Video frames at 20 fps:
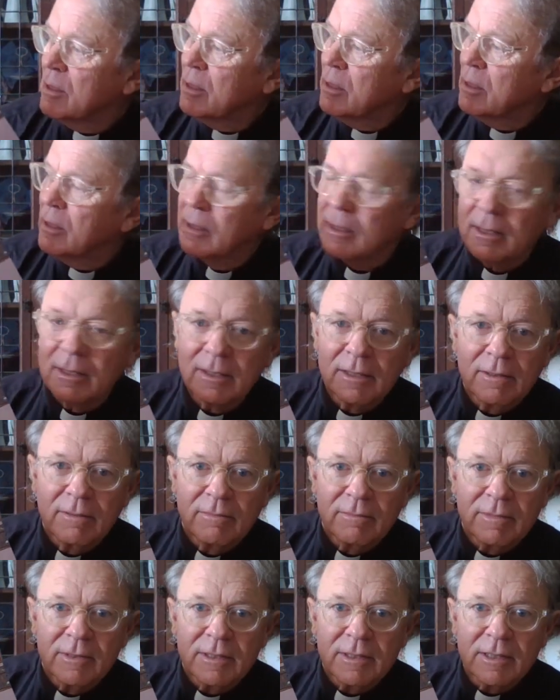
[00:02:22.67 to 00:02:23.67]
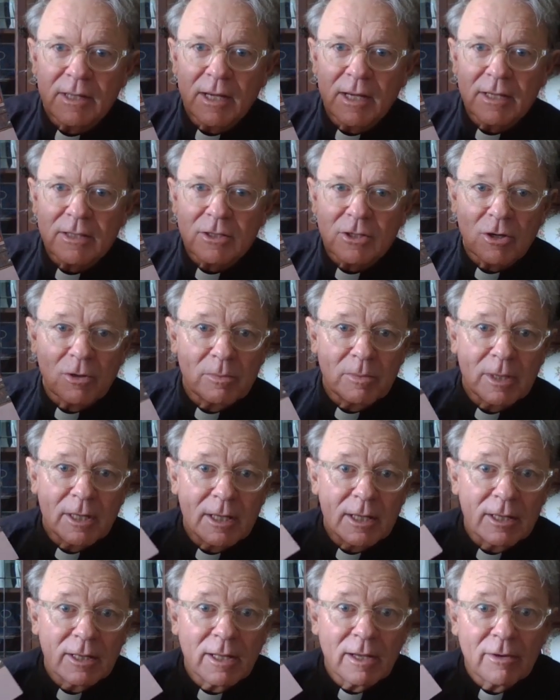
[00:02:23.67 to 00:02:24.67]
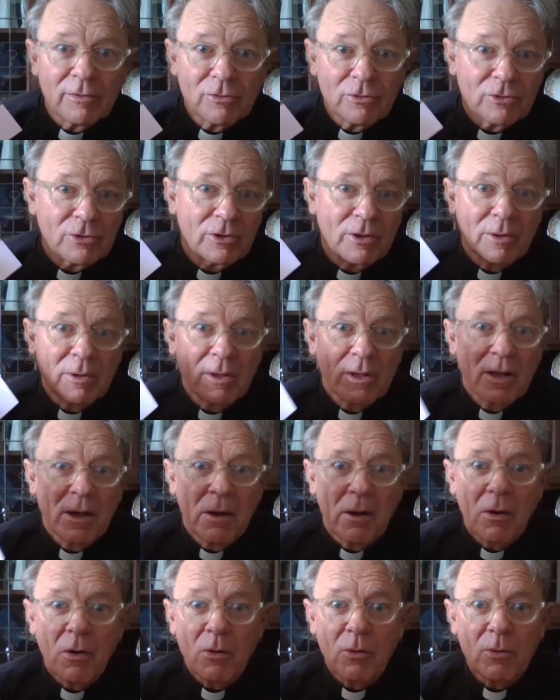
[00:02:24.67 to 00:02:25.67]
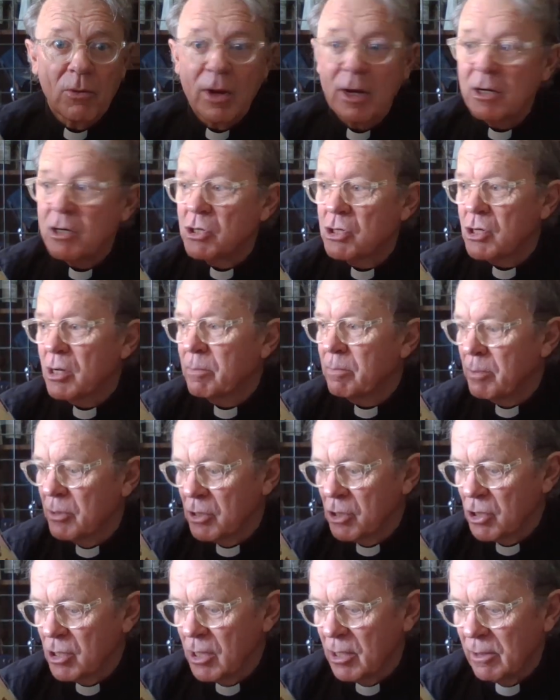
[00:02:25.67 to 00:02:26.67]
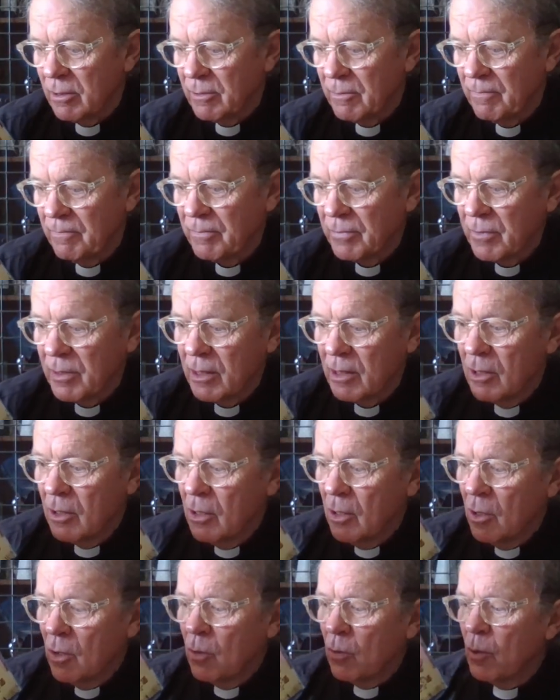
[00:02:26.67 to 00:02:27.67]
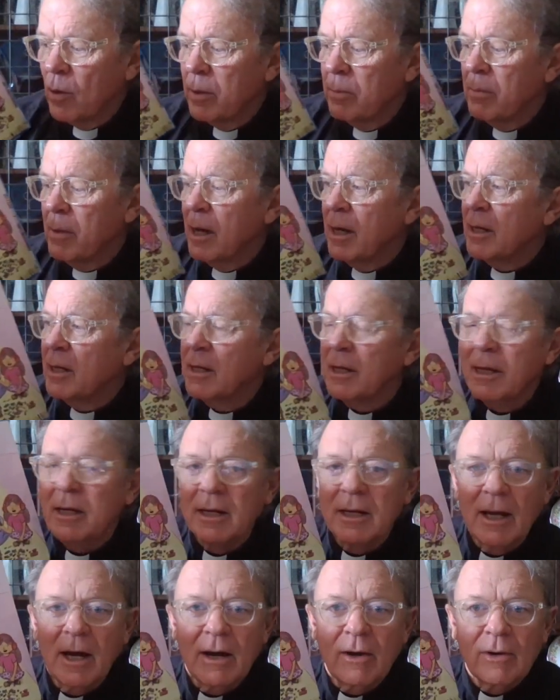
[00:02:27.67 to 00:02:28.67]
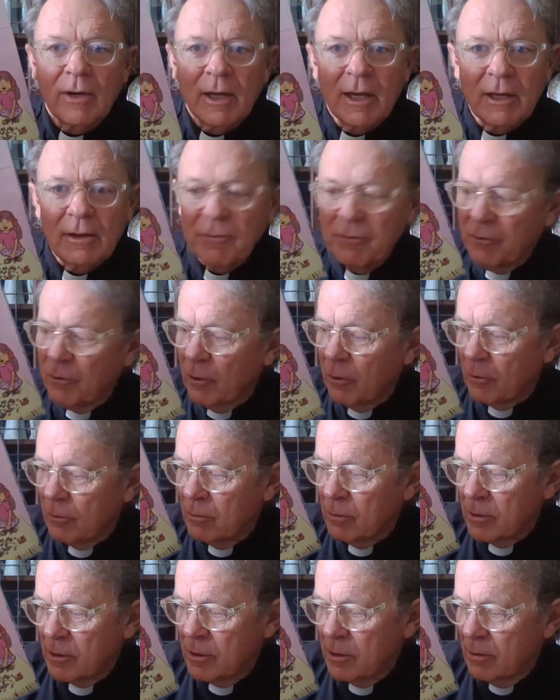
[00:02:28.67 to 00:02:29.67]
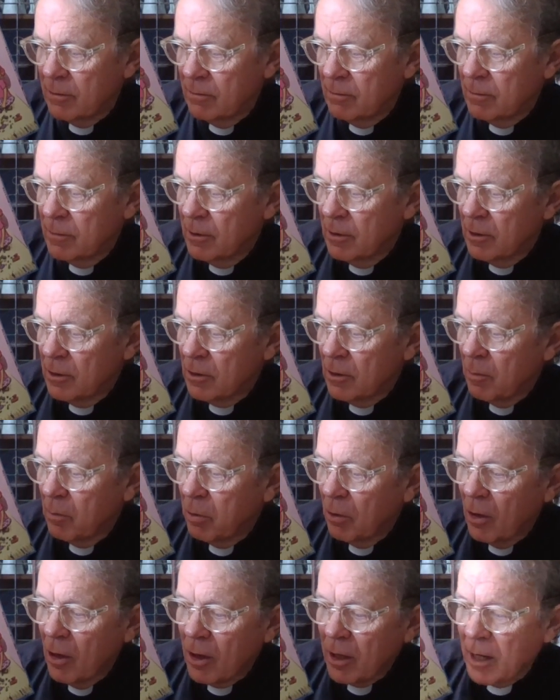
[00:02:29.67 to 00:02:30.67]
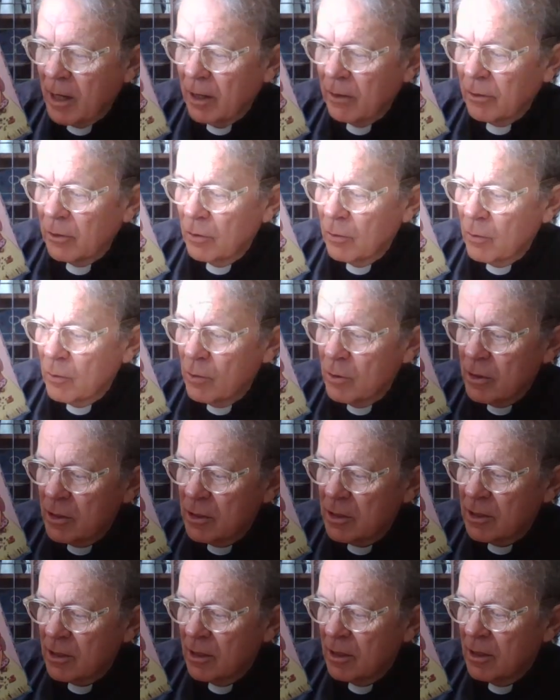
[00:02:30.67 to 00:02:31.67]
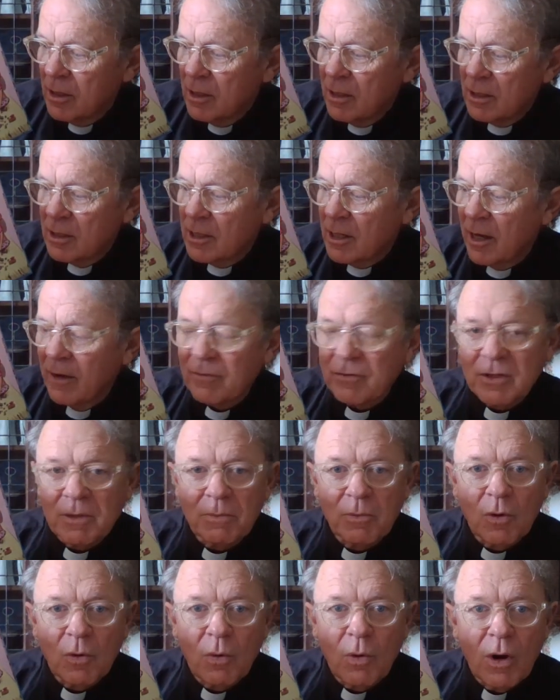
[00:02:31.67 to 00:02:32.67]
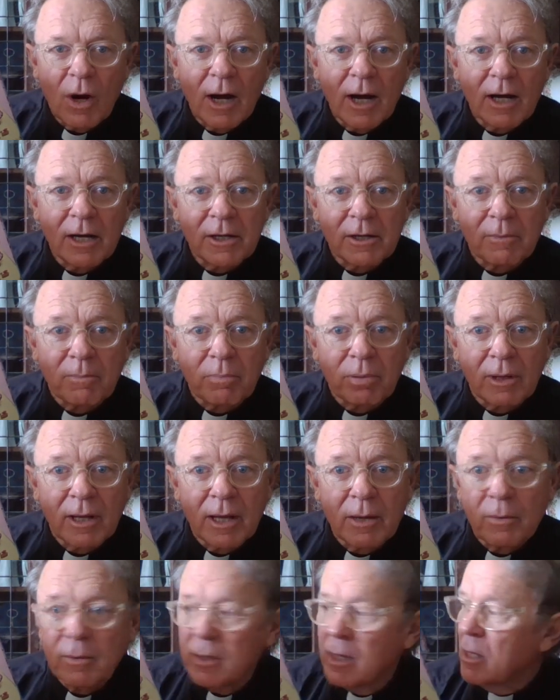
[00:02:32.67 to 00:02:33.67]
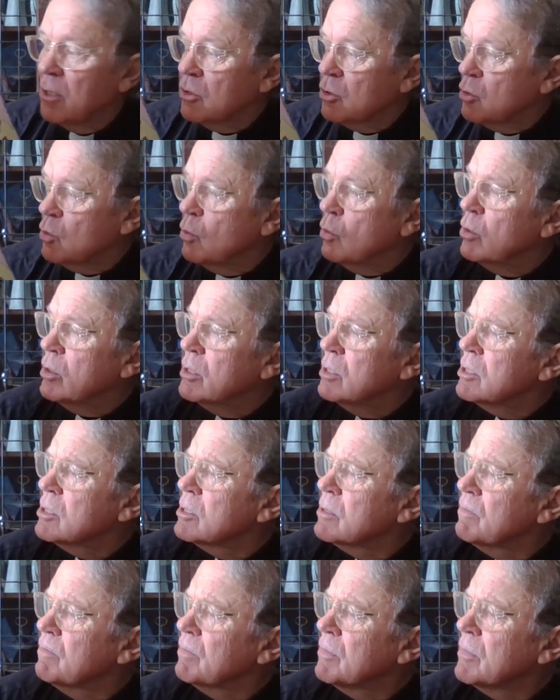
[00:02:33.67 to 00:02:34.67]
And here, Dad's home, and he loves to run, jump, and shout. We might need our headphones to block out the noise, to have some quiet and play with our toys.